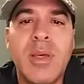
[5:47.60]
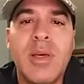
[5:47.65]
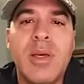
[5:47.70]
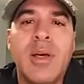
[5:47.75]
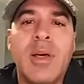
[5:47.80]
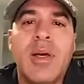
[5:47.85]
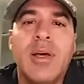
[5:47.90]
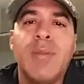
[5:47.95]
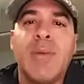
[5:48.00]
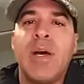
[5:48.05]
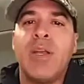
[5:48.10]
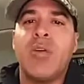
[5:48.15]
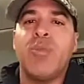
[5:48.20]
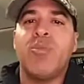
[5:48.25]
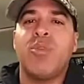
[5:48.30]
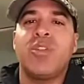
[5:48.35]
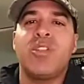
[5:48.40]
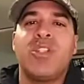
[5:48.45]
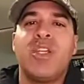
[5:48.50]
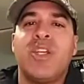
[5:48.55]
I don't
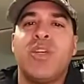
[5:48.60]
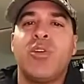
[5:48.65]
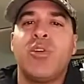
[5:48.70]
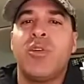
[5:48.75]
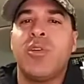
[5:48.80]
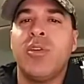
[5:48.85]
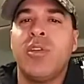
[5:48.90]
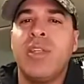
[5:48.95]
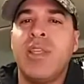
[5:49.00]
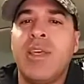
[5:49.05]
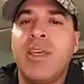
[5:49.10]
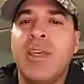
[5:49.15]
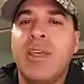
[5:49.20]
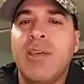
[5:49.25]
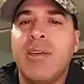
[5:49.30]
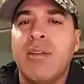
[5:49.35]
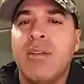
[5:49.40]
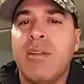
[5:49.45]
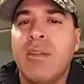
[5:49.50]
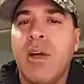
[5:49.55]

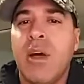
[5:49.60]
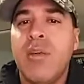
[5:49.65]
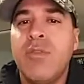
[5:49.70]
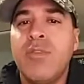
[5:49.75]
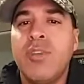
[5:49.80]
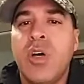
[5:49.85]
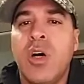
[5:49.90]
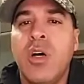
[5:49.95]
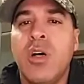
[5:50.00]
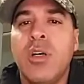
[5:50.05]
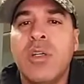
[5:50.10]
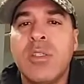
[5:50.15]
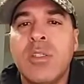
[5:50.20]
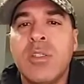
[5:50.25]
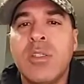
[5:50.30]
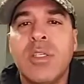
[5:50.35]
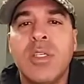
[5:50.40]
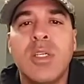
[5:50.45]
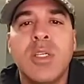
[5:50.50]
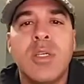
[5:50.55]
particularly love dogs.
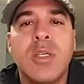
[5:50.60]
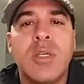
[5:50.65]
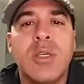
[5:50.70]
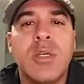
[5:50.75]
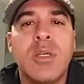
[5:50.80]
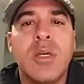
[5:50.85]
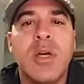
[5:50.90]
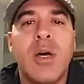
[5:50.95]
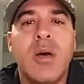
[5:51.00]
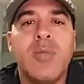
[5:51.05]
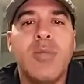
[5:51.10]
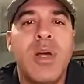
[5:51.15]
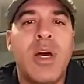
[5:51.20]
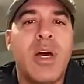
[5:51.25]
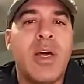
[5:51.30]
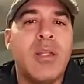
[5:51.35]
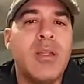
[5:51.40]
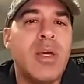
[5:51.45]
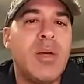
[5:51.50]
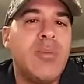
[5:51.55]
I'm
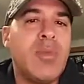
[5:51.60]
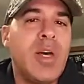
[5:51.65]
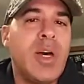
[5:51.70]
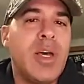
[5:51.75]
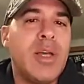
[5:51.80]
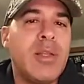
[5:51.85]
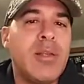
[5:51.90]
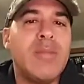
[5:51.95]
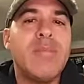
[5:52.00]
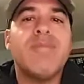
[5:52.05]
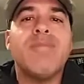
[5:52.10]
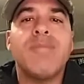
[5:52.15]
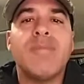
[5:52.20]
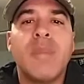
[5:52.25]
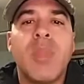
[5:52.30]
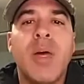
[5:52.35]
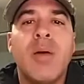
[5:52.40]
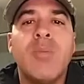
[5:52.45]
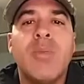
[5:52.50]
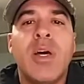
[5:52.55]
not
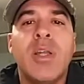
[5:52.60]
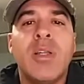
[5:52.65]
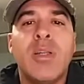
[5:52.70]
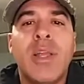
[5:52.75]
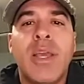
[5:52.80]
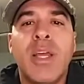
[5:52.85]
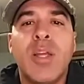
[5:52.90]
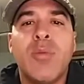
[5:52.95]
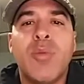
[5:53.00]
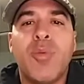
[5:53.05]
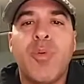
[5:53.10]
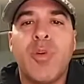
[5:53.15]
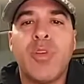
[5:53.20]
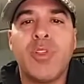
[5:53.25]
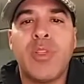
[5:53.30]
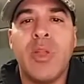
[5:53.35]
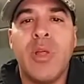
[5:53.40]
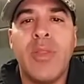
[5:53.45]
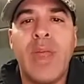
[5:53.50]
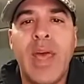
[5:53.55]
an animal
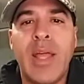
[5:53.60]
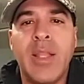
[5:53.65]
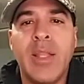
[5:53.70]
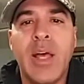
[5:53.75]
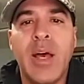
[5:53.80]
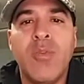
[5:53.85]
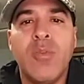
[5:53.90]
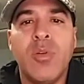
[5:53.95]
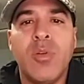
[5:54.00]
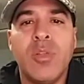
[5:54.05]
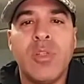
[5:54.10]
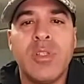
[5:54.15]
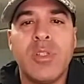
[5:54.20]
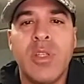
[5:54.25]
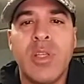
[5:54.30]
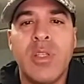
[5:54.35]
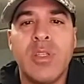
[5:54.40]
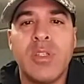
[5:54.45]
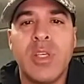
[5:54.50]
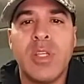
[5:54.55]
person on that level
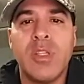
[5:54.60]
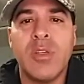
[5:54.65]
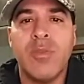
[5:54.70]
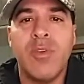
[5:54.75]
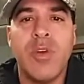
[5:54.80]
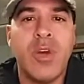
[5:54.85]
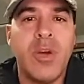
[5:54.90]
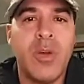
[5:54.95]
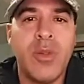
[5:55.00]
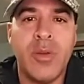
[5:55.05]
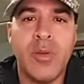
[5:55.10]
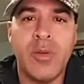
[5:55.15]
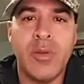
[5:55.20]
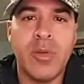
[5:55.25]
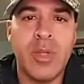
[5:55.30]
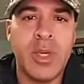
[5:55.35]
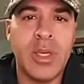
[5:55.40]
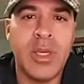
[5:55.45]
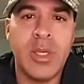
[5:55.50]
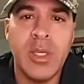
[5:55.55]
in the sense of, they're
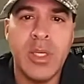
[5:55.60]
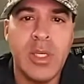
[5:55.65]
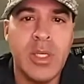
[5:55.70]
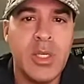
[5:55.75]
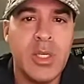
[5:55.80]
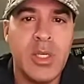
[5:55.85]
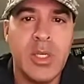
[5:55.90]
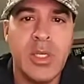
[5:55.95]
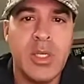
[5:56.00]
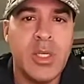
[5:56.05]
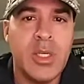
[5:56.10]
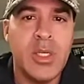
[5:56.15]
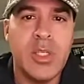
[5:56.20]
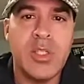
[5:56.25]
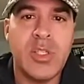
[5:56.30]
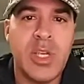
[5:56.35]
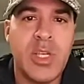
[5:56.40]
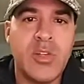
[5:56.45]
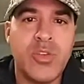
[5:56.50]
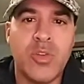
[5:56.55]
like
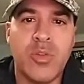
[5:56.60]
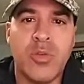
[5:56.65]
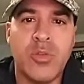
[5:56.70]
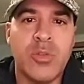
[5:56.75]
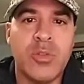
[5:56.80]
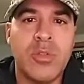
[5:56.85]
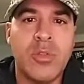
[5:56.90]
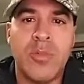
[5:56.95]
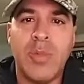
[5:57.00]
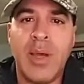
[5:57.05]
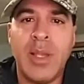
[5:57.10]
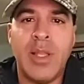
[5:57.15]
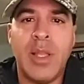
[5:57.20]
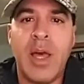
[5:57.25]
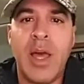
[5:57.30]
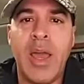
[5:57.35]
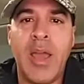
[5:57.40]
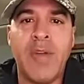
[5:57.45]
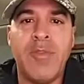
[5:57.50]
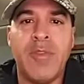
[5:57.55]
central to my
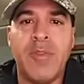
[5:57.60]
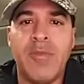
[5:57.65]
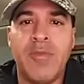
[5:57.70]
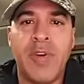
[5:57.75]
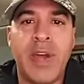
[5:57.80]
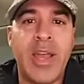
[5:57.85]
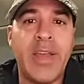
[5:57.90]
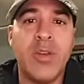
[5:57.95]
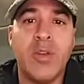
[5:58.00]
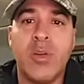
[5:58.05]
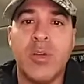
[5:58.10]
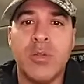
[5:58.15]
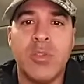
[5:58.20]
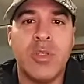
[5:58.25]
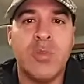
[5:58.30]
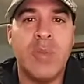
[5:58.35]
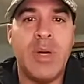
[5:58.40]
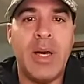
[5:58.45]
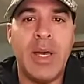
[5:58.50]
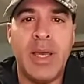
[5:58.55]
life and vital
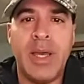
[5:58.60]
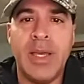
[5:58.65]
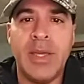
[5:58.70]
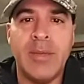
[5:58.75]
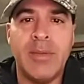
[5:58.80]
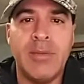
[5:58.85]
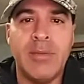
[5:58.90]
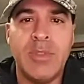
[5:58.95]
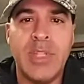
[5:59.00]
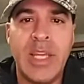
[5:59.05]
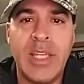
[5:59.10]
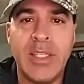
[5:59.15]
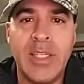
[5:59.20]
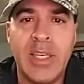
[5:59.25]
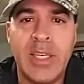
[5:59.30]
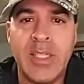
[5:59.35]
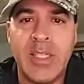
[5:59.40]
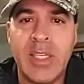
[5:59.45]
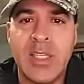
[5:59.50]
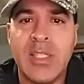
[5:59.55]
to my daily
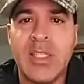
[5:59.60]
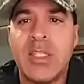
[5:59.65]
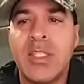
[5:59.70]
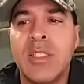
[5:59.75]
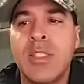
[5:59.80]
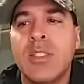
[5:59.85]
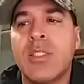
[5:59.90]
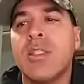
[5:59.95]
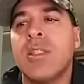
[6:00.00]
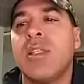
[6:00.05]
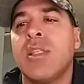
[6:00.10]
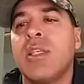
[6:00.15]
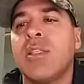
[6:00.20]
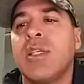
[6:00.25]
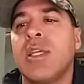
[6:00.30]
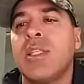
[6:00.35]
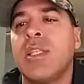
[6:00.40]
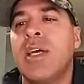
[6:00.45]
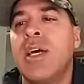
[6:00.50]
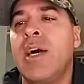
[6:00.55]
existence and things
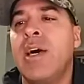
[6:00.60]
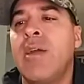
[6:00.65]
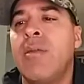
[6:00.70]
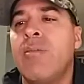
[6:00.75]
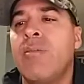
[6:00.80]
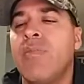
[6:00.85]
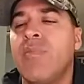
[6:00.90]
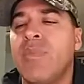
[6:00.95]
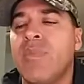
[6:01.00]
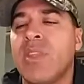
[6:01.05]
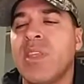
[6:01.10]
like that.